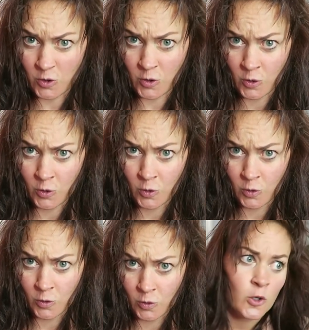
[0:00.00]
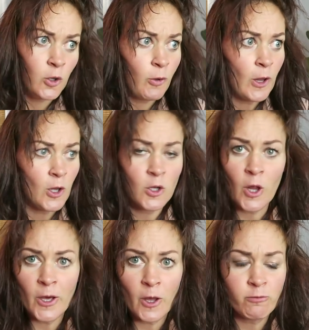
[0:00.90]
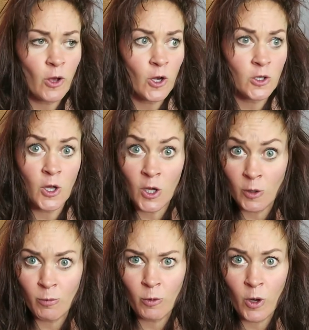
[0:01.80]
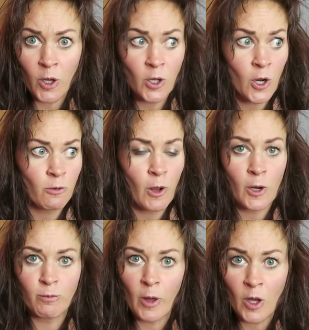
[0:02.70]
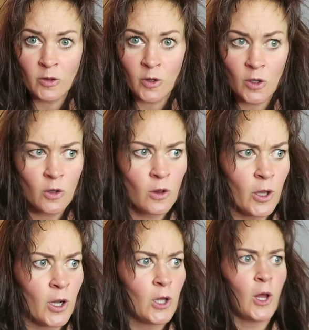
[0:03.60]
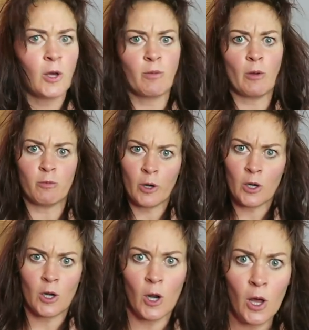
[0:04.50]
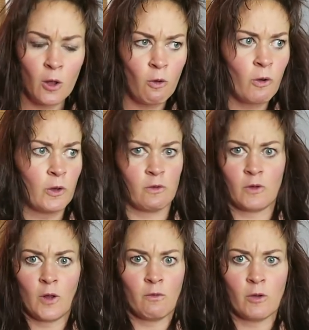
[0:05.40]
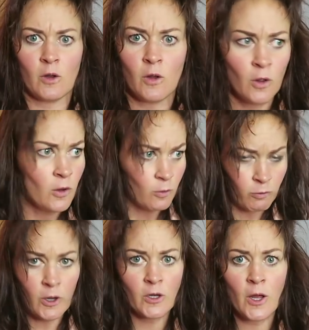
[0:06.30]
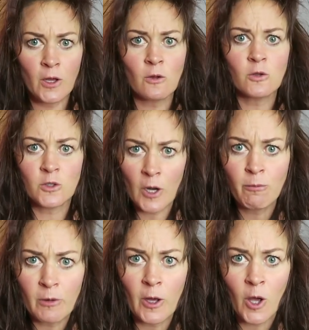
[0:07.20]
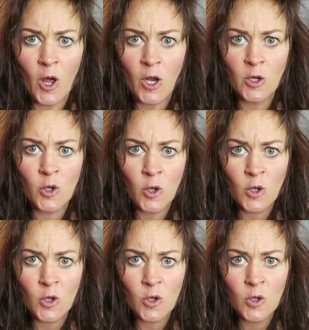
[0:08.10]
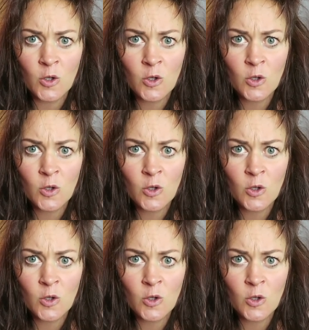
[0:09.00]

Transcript: French? Do I look like I've got a tiny beret and I ride a bicycle and I like my bread long instead of in a rectangle shape like God intended?